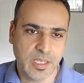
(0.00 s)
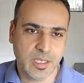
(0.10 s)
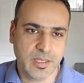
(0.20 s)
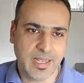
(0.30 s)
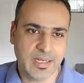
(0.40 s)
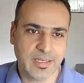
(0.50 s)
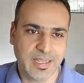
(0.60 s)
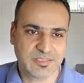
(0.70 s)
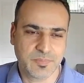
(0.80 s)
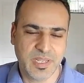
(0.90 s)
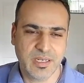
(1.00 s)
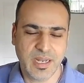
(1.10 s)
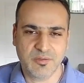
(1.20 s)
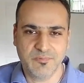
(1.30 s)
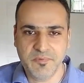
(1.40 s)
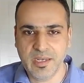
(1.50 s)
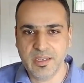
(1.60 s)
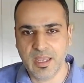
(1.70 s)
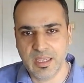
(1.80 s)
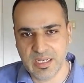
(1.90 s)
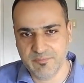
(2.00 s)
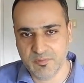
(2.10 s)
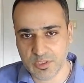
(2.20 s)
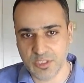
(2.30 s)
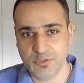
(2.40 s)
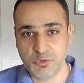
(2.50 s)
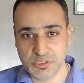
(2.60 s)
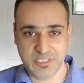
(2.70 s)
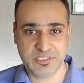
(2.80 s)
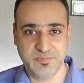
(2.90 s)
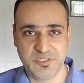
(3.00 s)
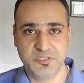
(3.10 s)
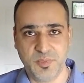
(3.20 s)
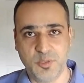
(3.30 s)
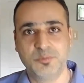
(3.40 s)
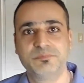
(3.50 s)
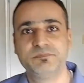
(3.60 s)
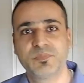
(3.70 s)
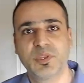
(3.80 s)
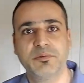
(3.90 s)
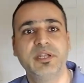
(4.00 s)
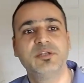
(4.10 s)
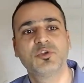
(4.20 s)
and explain at a very high level what control systems is about, right?